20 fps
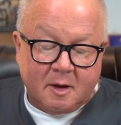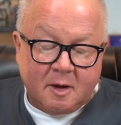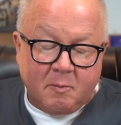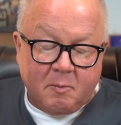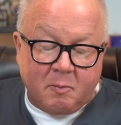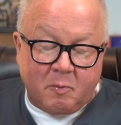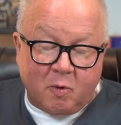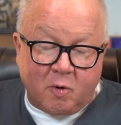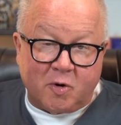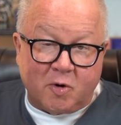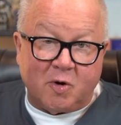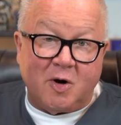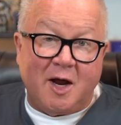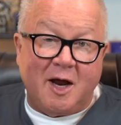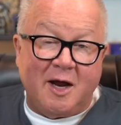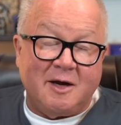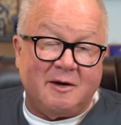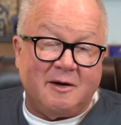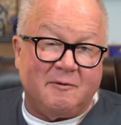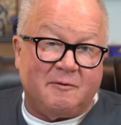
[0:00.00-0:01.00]

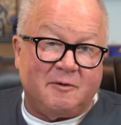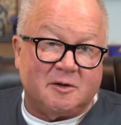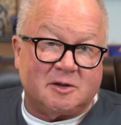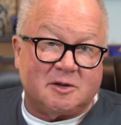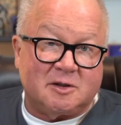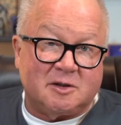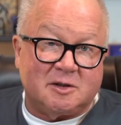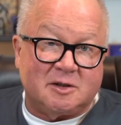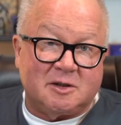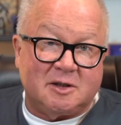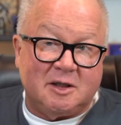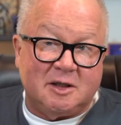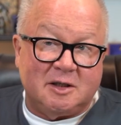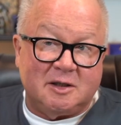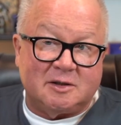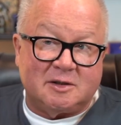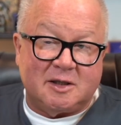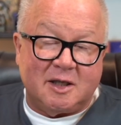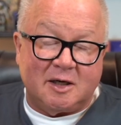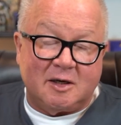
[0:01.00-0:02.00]
Borderline
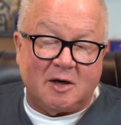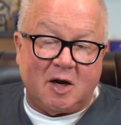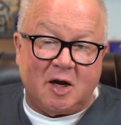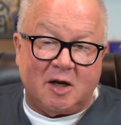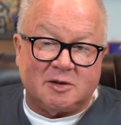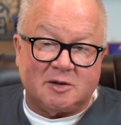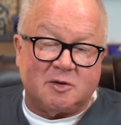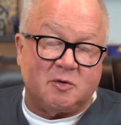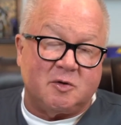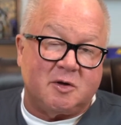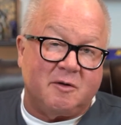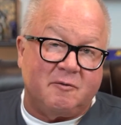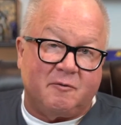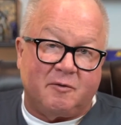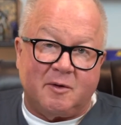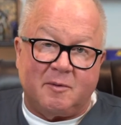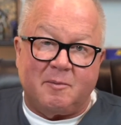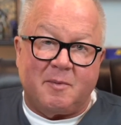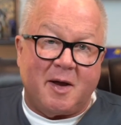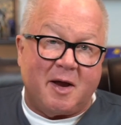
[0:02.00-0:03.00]
deficiencies that also can
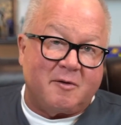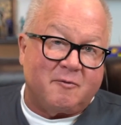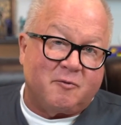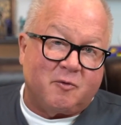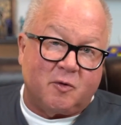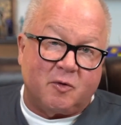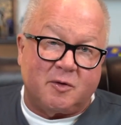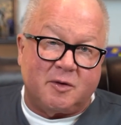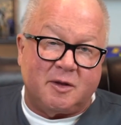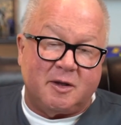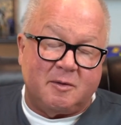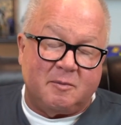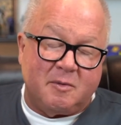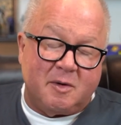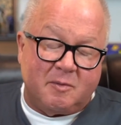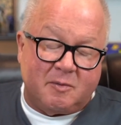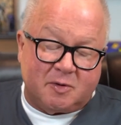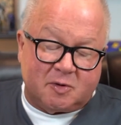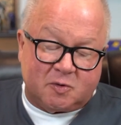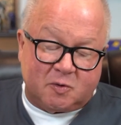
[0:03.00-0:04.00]
flip back and forth in, in
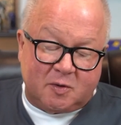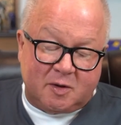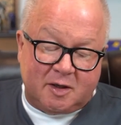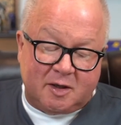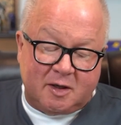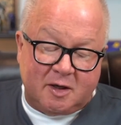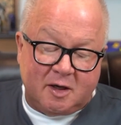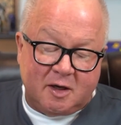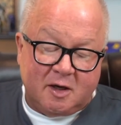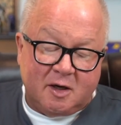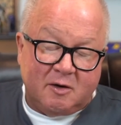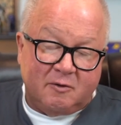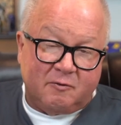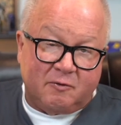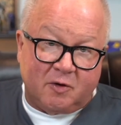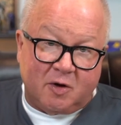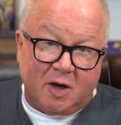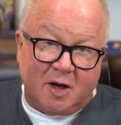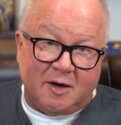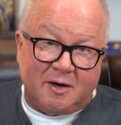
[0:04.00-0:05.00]
between
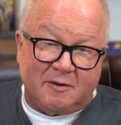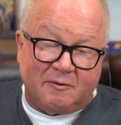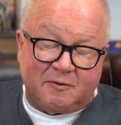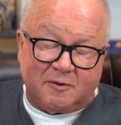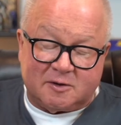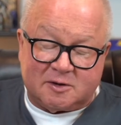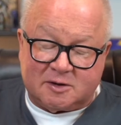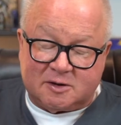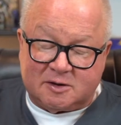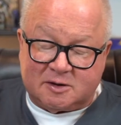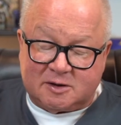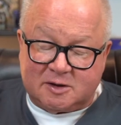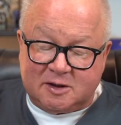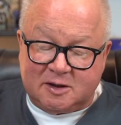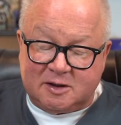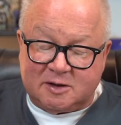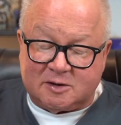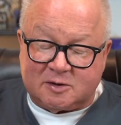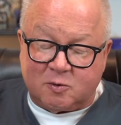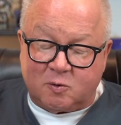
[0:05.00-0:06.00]
full on
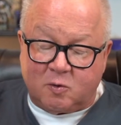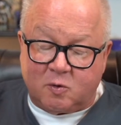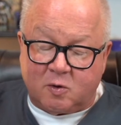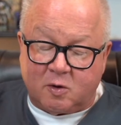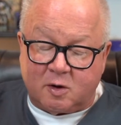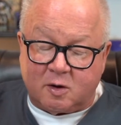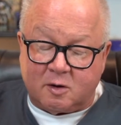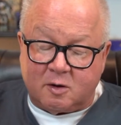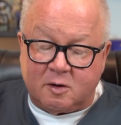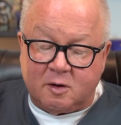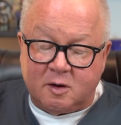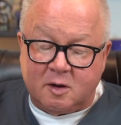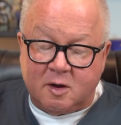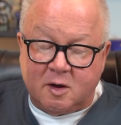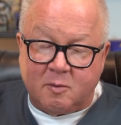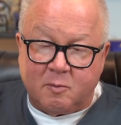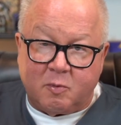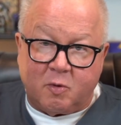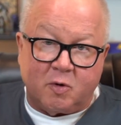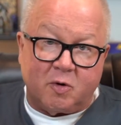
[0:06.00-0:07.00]
deficiencies or
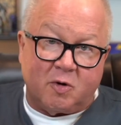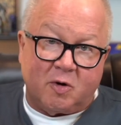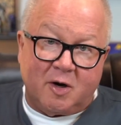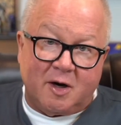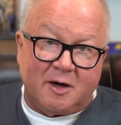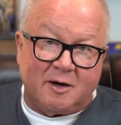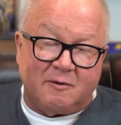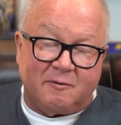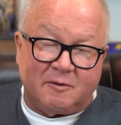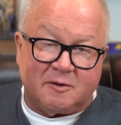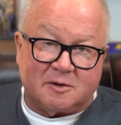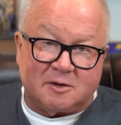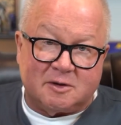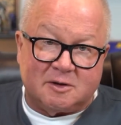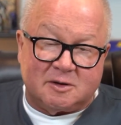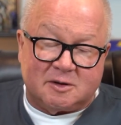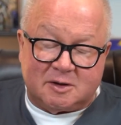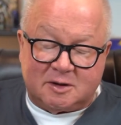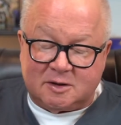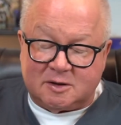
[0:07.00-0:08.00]
borderline
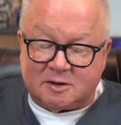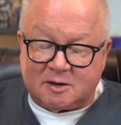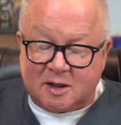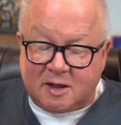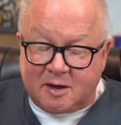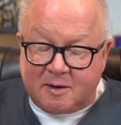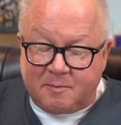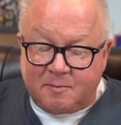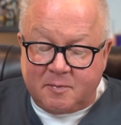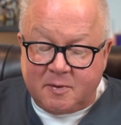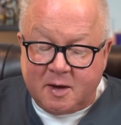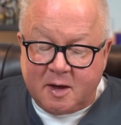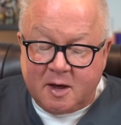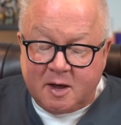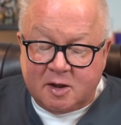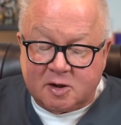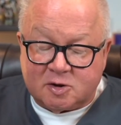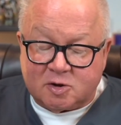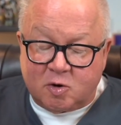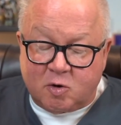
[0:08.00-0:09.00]
deficiencies uh,
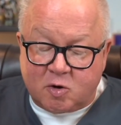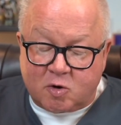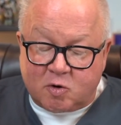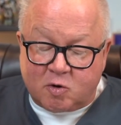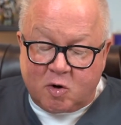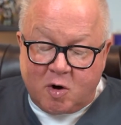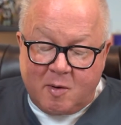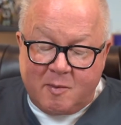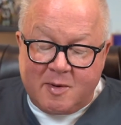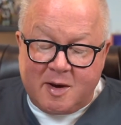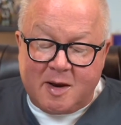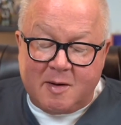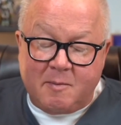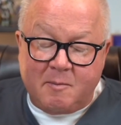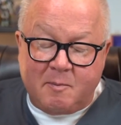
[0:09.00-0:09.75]
show a chromium,